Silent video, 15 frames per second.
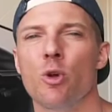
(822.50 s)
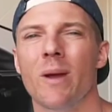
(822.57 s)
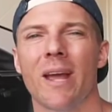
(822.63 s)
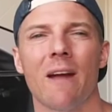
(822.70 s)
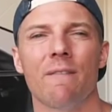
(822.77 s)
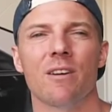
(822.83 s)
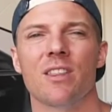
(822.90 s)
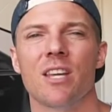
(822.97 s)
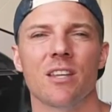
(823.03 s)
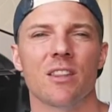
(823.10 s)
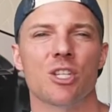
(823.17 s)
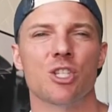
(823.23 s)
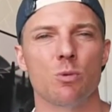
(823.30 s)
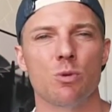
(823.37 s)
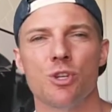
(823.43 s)
doing everything
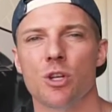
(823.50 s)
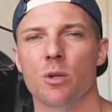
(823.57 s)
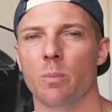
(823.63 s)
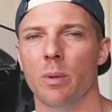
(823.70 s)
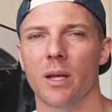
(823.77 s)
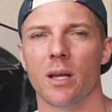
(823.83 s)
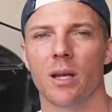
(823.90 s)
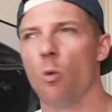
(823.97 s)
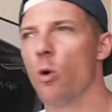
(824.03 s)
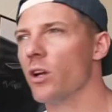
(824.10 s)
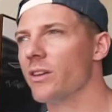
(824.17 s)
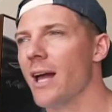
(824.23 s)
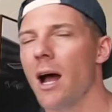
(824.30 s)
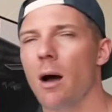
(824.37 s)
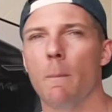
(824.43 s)
that you should be.
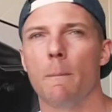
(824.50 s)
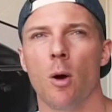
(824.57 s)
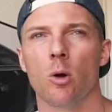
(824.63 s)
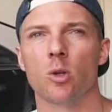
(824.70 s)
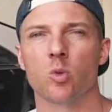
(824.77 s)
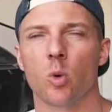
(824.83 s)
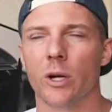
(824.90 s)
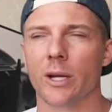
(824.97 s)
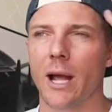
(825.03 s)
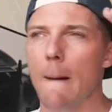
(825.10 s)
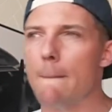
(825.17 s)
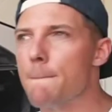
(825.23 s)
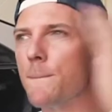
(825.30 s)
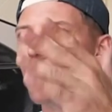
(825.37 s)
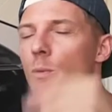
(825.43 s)
Worked out,
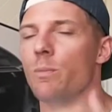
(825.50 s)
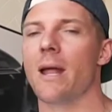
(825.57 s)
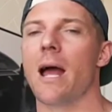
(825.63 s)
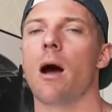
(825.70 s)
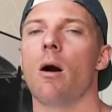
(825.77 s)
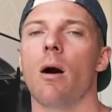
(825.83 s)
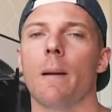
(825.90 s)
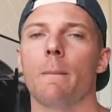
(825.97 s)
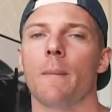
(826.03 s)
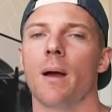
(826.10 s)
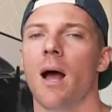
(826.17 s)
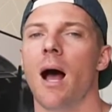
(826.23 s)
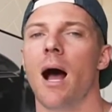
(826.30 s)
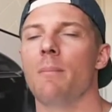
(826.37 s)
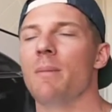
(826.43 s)
post-workout, boom. Now
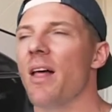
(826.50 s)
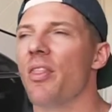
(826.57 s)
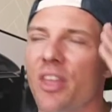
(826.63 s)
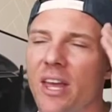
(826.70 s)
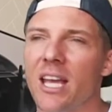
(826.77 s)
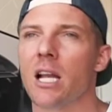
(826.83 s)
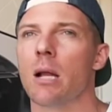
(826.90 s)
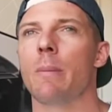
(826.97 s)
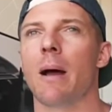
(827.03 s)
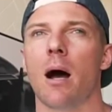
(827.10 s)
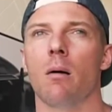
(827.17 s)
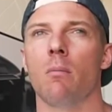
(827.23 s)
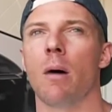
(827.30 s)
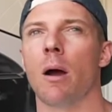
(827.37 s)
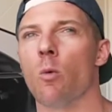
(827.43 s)
I'm not thinking
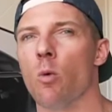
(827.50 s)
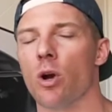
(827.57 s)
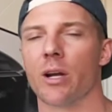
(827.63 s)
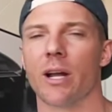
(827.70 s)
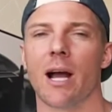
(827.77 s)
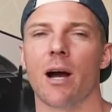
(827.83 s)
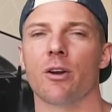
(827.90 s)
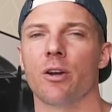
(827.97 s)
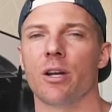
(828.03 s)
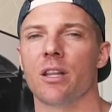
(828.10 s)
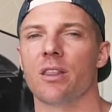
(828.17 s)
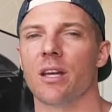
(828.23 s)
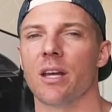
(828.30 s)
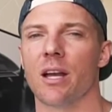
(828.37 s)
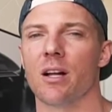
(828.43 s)
about my workout or
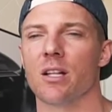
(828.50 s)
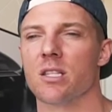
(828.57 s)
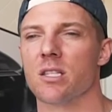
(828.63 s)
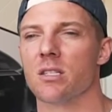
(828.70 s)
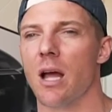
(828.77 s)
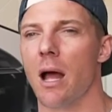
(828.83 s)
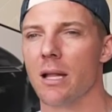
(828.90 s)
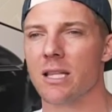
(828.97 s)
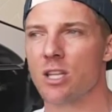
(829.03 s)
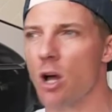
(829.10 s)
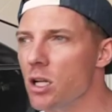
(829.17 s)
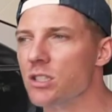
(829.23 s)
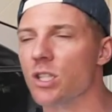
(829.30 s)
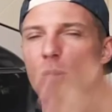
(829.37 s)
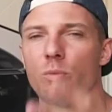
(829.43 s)
anything else. It's
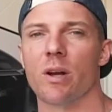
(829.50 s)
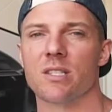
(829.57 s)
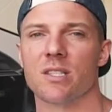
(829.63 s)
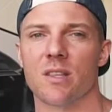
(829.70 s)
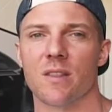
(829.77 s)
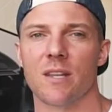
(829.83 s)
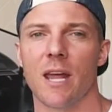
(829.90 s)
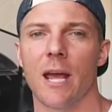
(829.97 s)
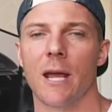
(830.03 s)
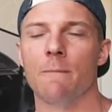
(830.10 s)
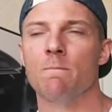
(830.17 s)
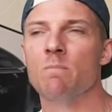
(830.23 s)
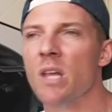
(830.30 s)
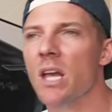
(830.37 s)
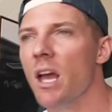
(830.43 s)
on to the rest of the
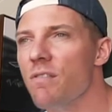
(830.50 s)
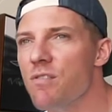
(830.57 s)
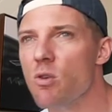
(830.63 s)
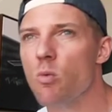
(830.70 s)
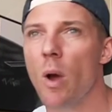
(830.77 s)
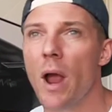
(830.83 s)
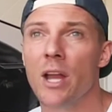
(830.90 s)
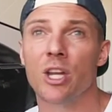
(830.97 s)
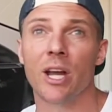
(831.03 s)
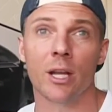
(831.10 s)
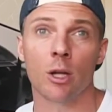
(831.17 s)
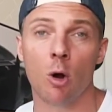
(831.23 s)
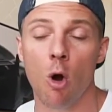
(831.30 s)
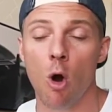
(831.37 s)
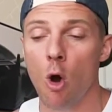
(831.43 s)
day. If you wait and you got to
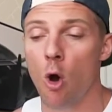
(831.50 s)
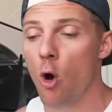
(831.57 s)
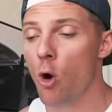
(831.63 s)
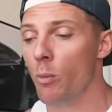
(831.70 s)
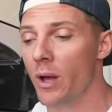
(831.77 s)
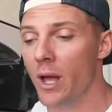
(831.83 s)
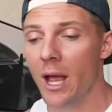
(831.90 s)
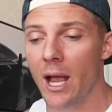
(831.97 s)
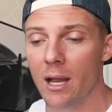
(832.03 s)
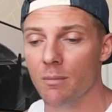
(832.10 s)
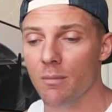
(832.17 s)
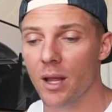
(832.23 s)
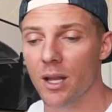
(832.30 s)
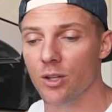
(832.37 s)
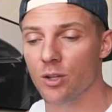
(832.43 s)
go home
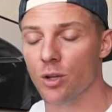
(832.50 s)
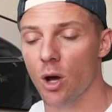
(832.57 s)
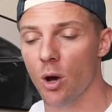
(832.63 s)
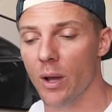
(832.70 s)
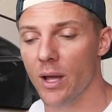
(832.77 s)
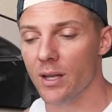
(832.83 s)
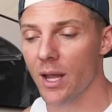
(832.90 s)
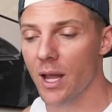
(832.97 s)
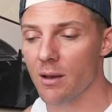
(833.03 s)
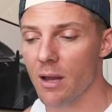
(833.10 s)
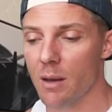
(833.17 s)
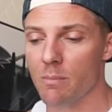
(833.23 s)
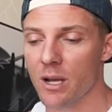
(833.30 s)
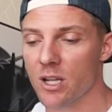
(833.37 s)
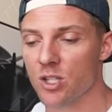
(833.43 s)

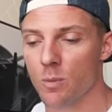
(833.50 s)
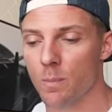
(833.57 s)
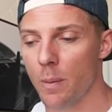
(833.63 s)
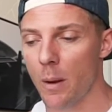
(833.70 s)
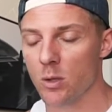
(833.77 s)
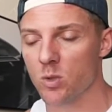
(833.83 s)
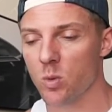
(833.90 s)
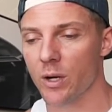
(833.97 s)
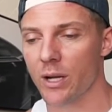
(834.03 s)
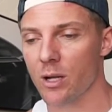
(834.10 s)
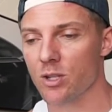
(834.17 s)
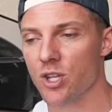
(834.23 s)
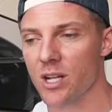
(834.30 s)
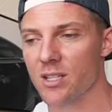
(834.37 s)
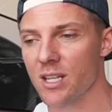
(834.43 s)
and mix your post-workout
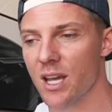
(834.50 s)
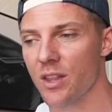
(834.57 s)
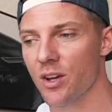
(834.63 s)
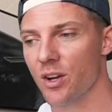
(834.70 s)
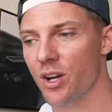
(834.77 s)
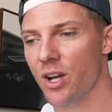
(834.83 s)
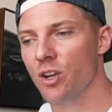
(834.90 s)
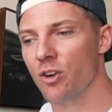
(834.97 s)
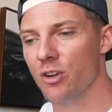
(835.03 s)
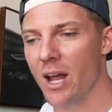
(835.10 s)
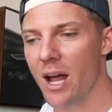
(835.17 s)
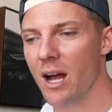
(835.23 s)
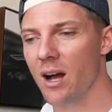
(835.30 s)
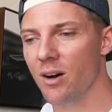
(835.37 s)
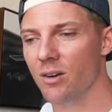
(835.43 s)
shake together, you're
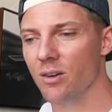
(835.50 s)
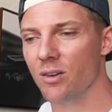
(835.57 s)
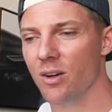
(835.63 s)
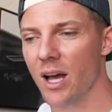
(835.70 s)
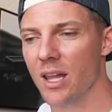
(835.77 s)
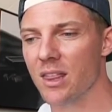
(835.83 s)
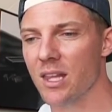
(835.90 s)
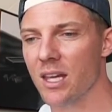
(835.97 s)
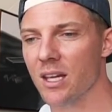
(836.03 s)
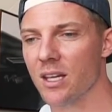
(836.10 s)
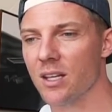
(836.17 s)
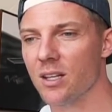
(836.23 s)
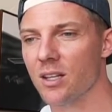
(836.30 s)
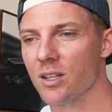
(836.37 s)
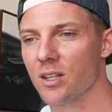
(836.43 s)
now, I think,